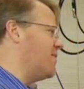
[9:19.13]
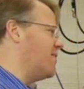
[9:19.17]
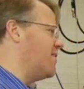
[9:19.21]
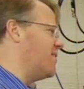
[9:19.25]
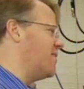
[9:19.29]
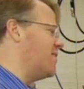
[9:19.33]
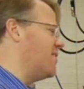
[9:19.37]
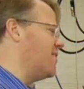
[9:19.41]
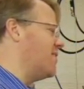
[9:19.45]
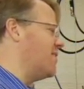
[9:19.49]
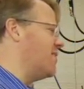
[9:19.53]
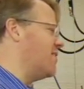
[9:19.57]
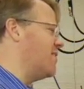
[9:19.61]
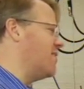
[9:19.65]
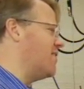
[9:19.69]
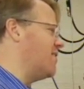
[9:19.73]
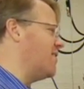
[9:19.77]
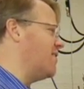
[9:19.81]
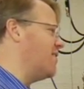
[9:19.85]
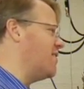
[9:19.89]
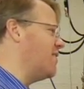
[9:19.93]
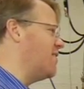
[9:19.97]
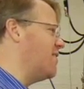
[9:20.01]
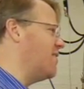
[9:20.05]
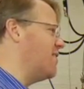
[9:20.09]

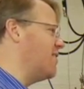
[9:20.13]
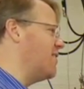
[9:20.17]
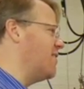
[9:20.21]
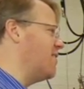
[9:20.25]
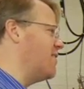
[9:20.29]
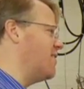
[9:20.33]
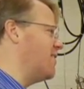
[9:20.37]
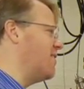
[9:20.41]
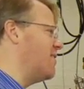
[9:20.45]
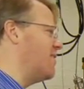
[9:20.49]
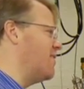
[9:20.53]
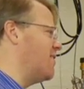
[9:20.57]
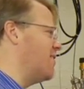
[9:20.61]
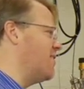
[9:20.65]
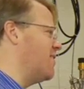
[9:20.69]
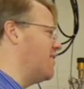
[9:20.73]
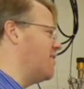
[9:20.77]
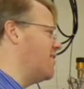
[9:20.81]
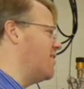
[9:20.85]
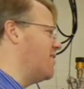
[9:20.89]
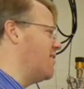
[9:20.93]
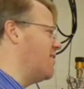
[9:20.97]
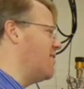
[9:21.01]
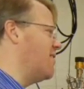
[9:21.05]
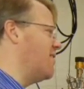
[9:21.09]

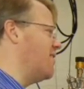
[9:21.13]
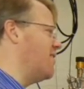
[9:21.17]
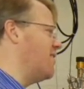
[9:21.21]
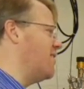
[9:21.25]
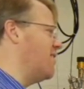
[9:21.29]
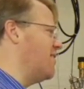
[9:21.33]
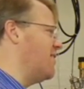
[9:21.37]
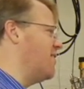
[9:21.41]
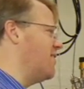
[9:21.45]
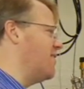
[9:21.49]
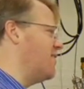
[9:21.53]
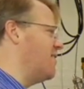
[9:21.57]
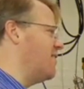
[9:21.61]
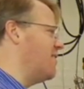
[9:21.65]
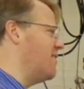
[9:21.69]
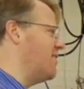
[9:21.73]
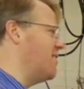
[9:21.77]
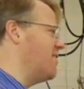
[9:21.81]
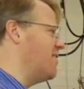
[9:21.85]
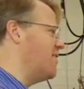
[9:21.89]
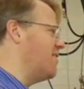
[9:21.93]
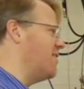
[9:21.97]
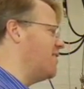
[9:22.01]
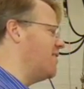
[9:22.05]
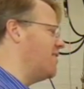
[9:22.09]

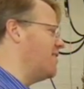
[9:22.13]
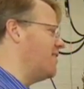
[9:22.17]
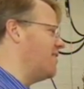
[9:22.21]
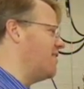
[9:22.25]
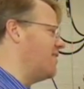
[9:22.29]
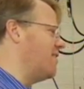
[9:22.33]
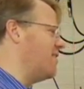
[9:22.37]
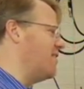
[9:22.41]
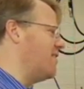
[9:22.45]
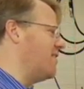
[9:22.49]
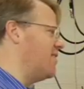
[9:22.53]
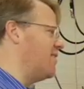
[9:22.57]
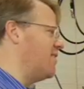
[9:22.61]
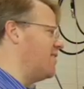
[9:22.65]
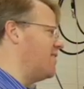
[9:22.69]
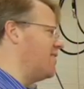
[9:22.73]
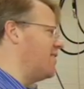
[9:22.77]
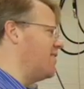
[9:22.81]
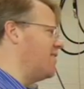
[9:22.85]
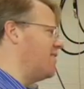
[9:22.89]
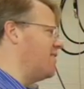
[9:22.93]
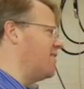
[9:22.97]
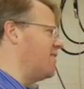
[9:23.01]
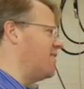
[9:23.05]
The person shown says nothing.